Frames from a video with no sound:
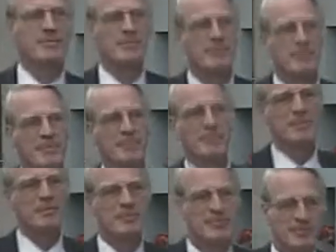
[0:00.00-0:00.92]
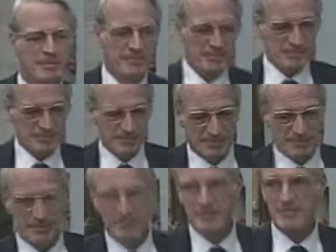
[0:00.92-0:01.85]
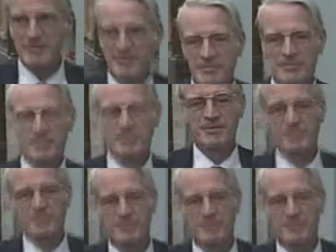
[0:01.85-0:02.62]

been any official reaction to this scandal,